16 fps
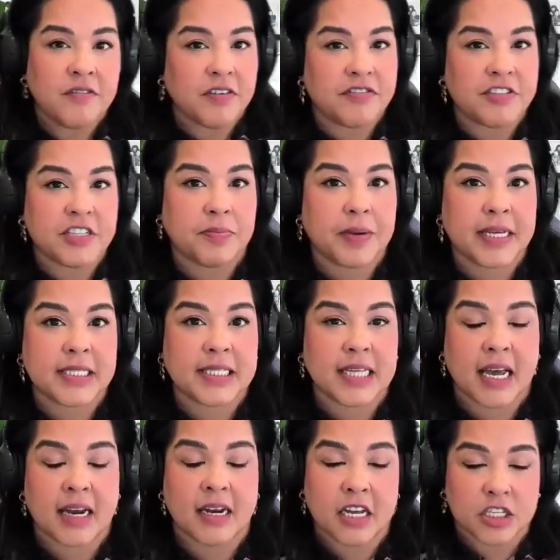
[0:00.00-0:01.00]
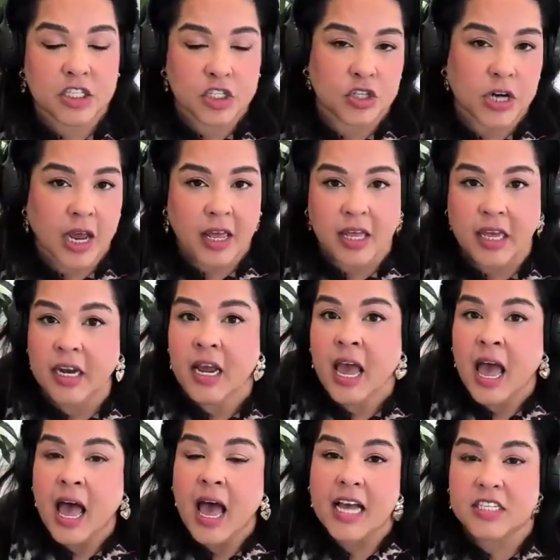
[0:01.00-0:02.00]
50% Australian
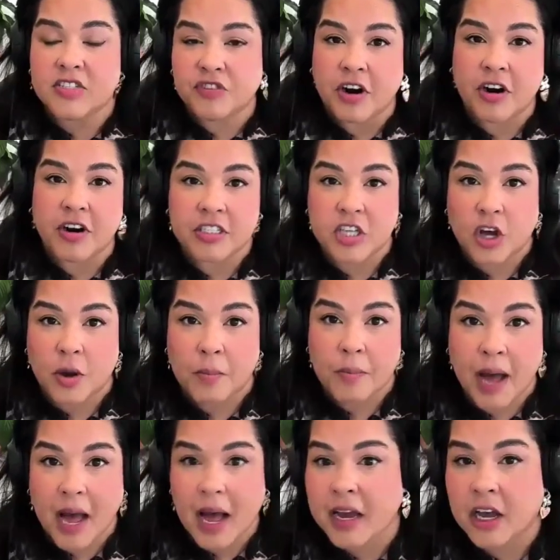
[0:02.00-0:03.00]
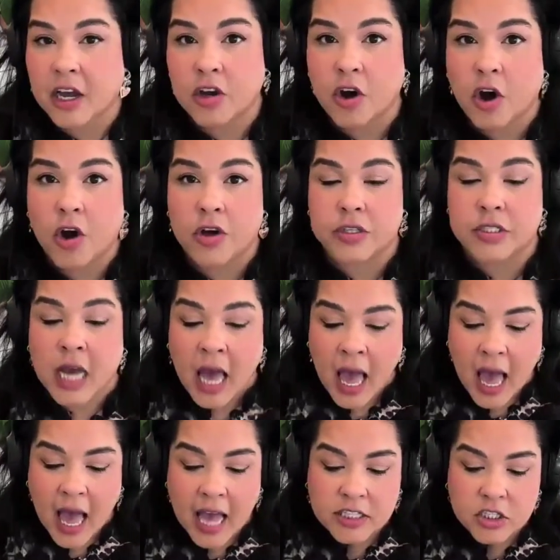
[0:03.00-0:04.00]
as far as her market goes.
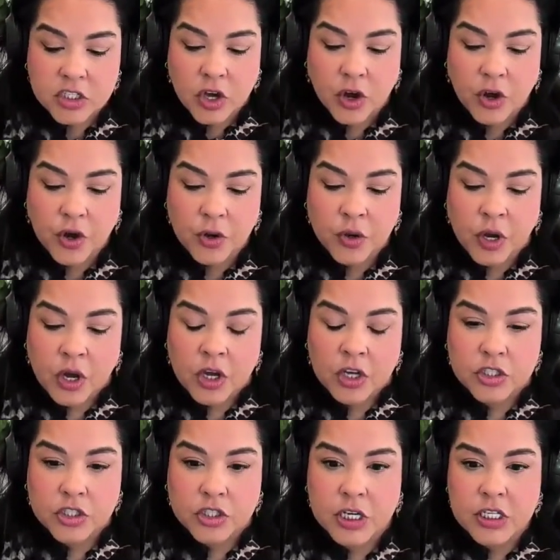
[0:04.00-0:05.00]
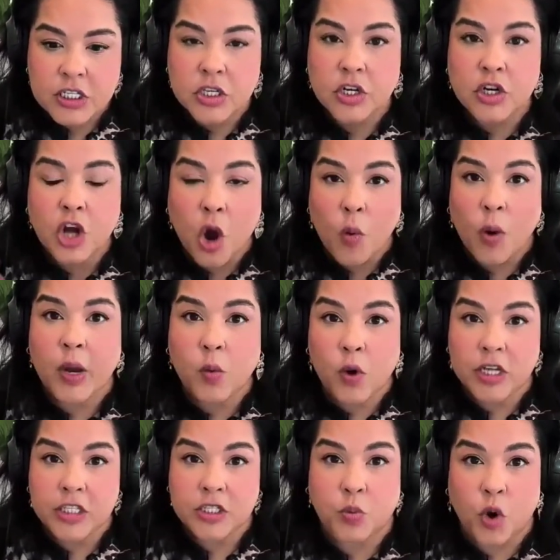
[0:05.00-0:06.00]
And so just knowing
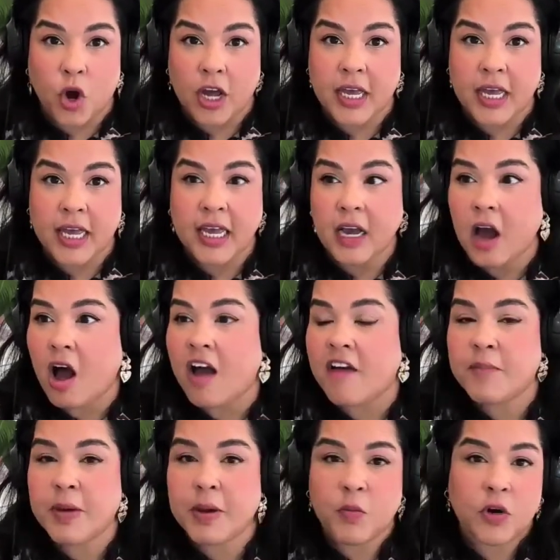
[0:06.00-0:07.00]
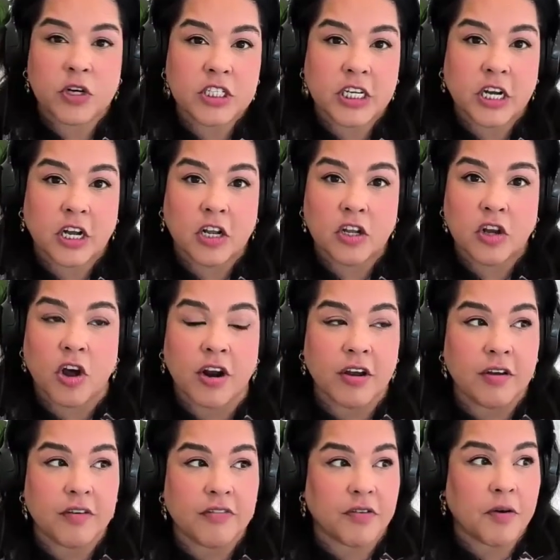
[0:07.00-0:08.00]
what's working, I've been watching a lot
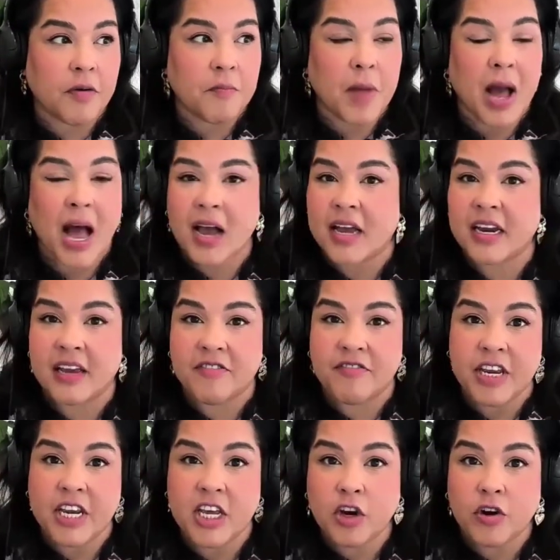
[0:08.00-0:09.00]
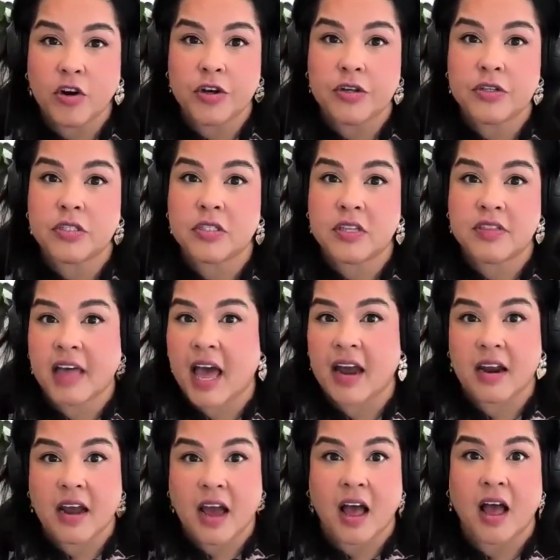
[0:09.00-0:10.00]
of marketing videos
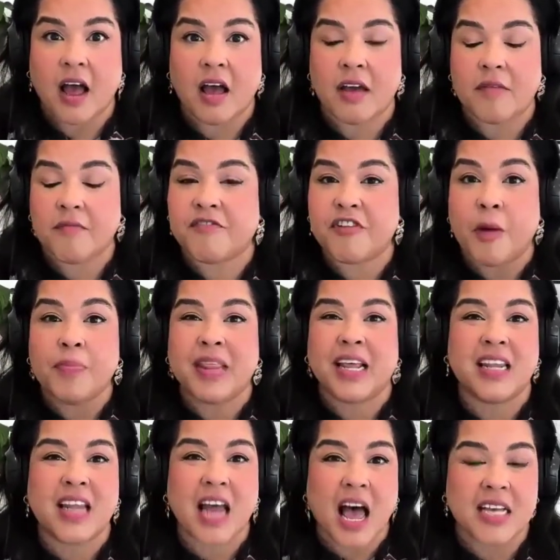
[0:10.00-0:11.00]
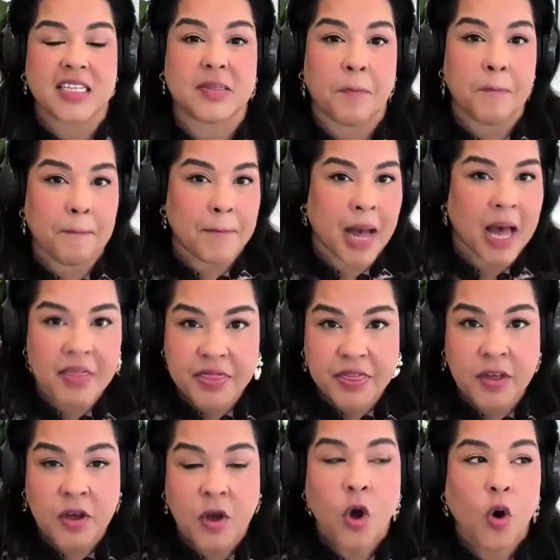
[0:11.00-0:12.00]
that are from the last
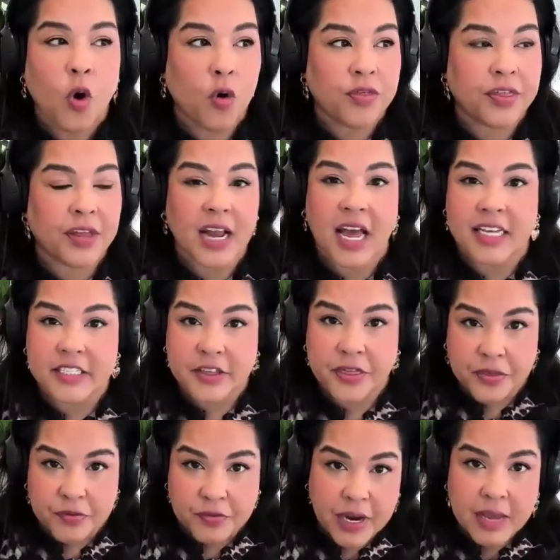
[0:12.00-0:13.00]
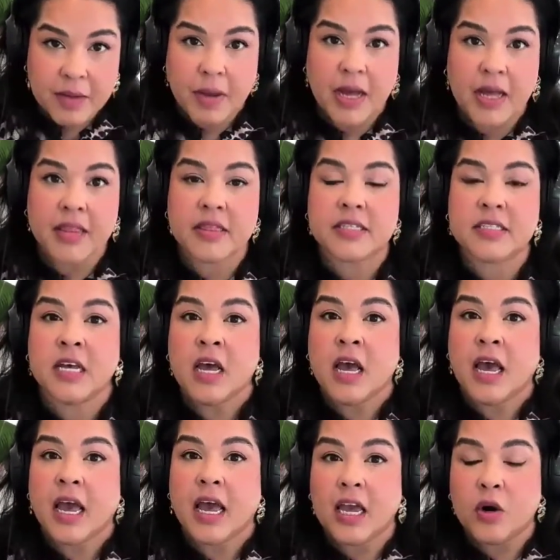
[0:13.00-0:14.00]
month or the last 3 months,
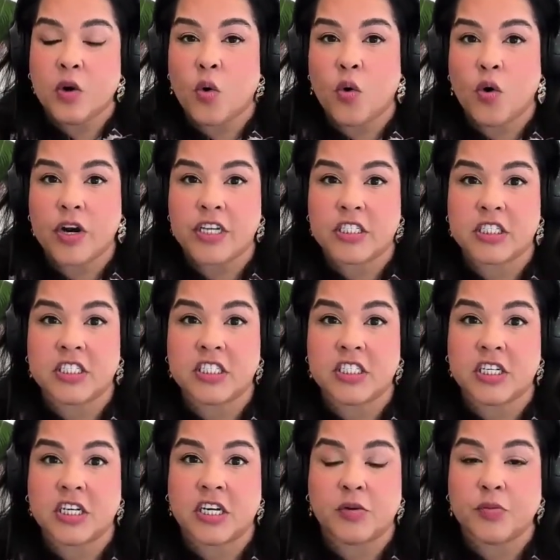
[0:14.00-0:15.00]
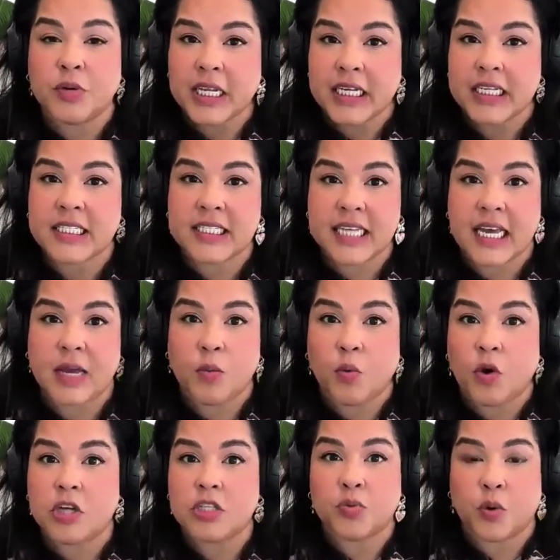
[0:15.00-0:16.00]
in order just to really see
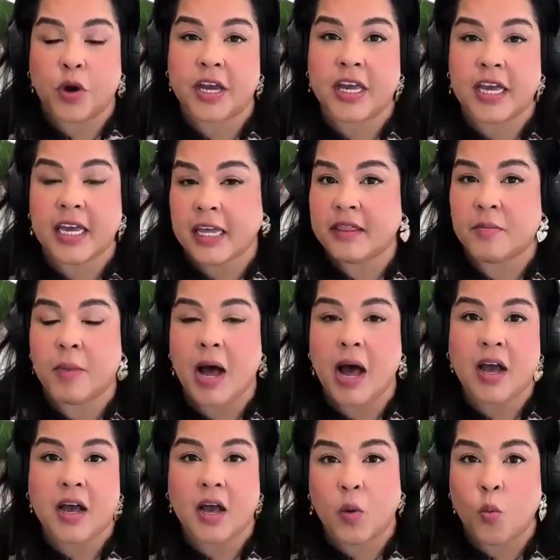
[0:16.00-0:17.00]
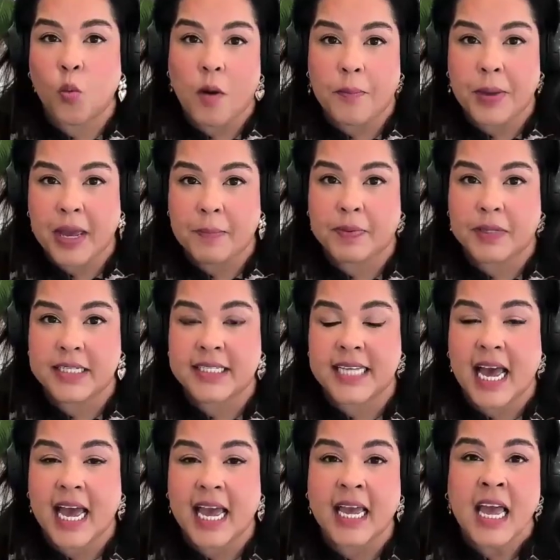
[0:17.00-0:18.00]
what's working in the market, what people are
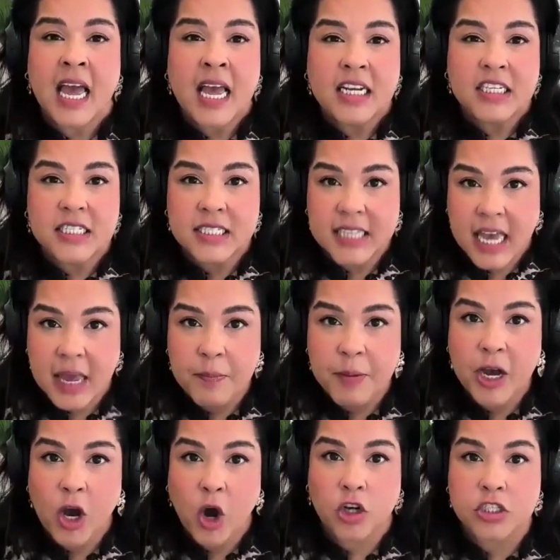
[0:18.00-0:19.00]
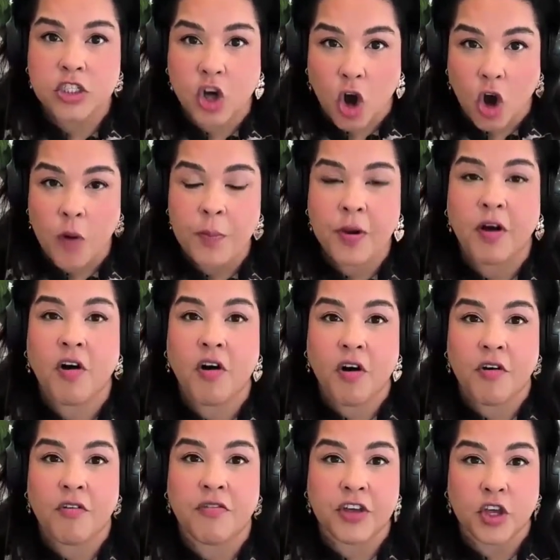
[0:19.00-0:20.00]
saying, just keeping on top
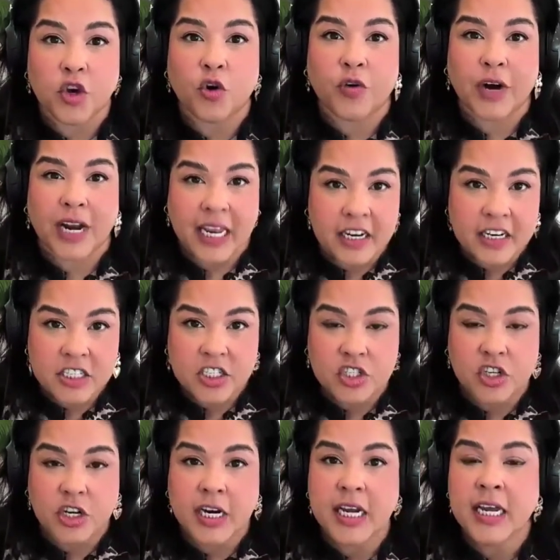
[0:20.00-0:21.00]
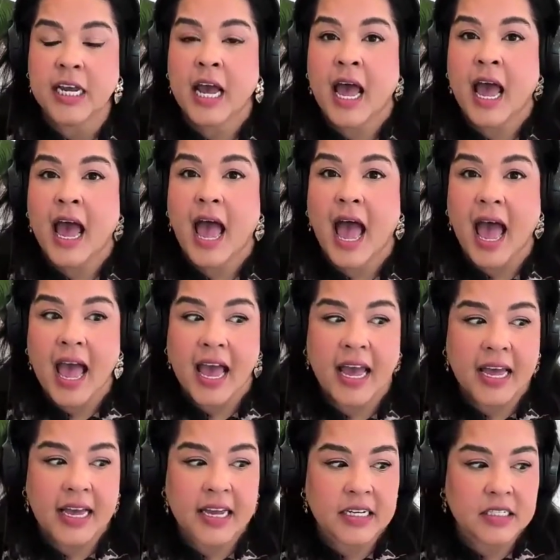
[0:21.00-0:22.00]
of your industry
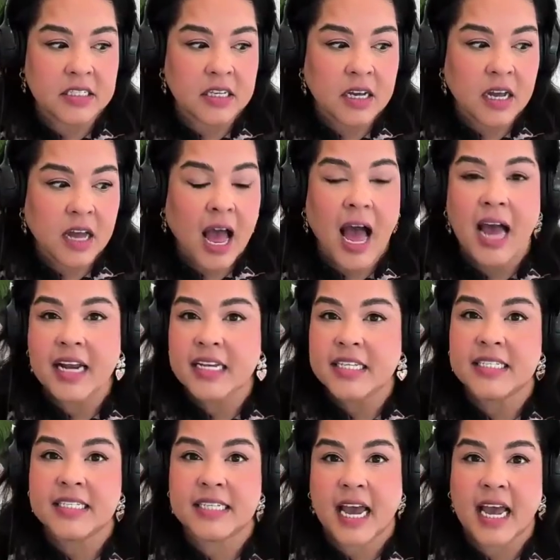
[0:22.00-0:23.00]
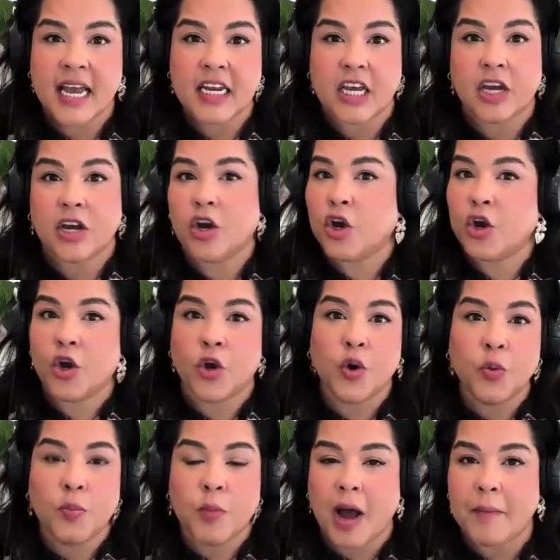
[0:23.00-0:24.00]
and understanding
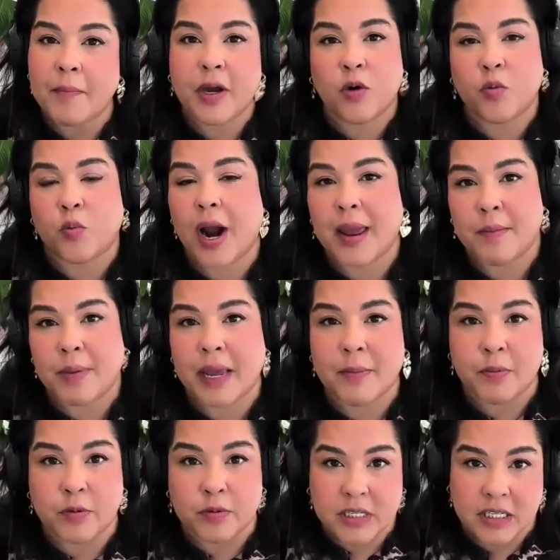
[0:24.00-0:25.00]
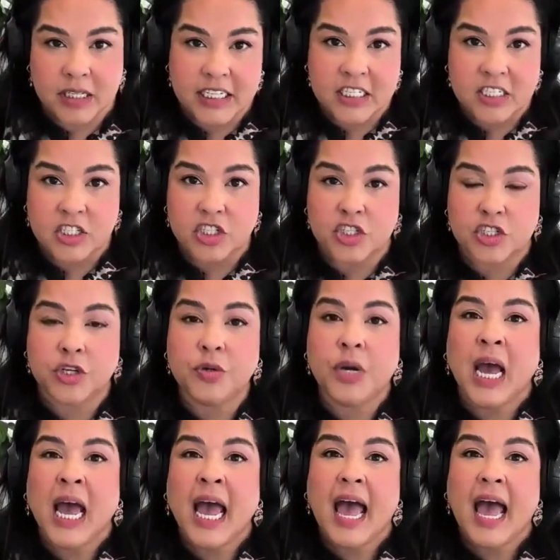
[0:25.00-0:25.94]
who might be great people to listen to